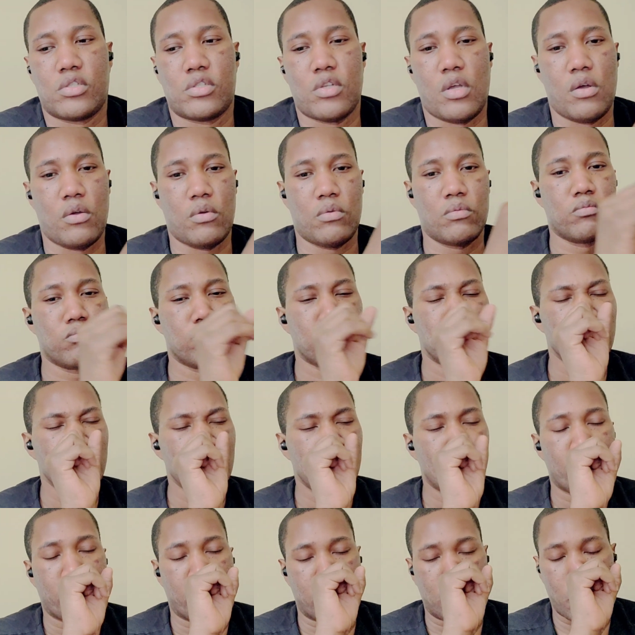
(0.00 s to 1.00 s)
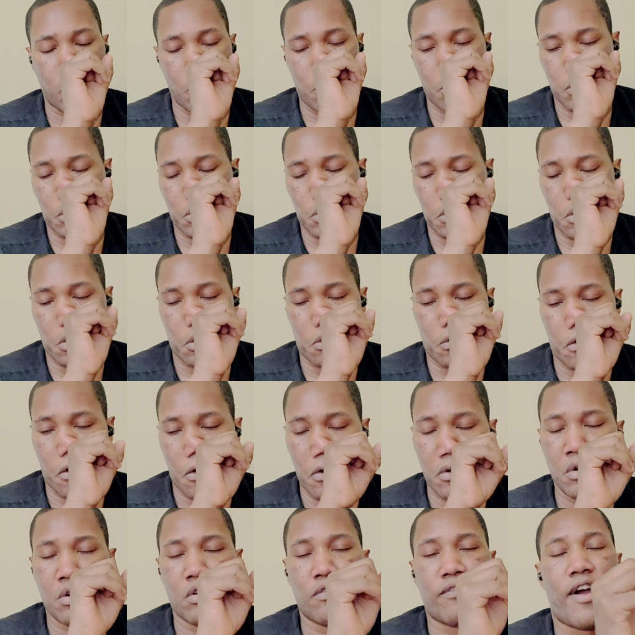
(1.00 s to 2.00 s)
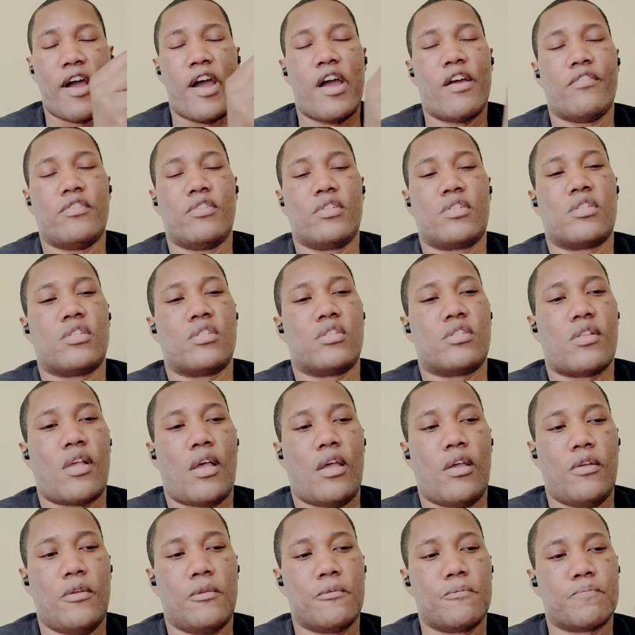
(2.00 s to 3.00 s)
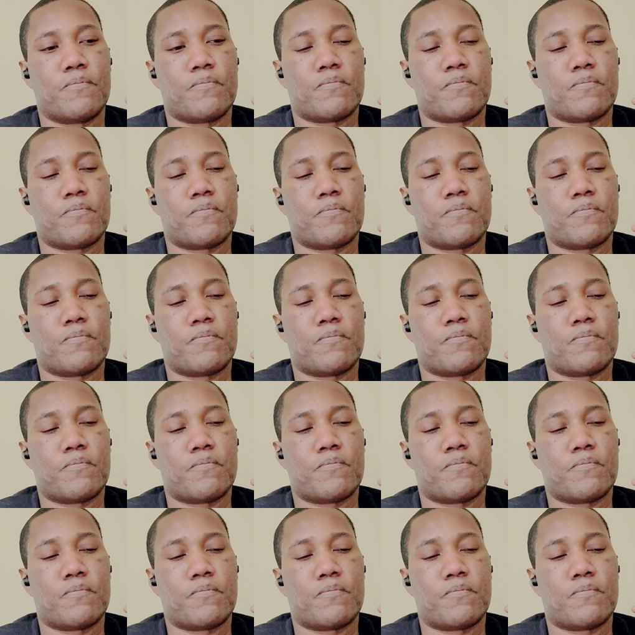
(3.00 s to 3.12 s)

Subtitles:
So the thing with the coronavirus is like